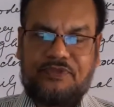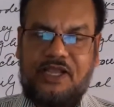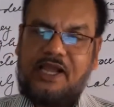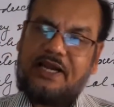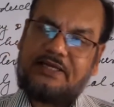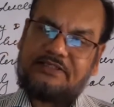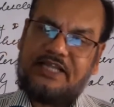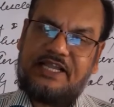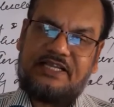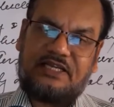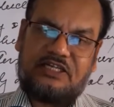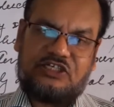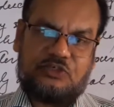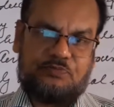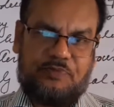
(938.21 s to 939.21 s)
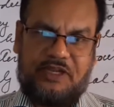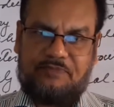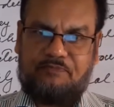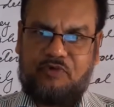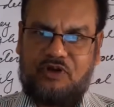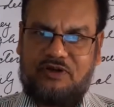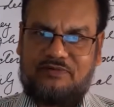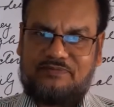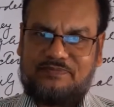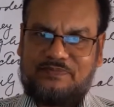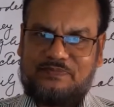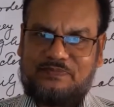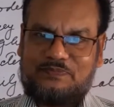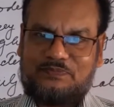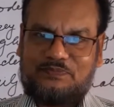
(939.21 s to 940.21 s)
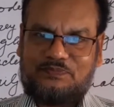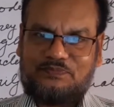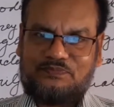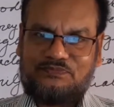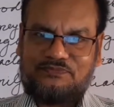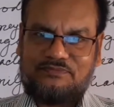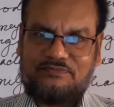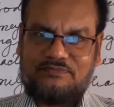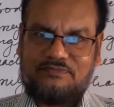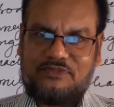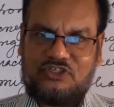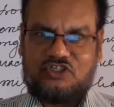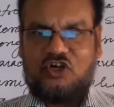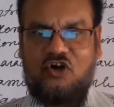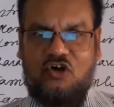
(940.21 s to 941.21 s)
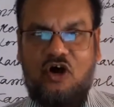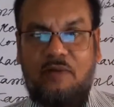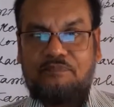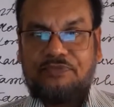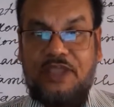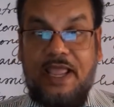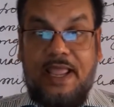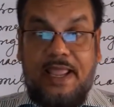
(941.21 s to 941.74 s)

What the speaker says: and the English people. So,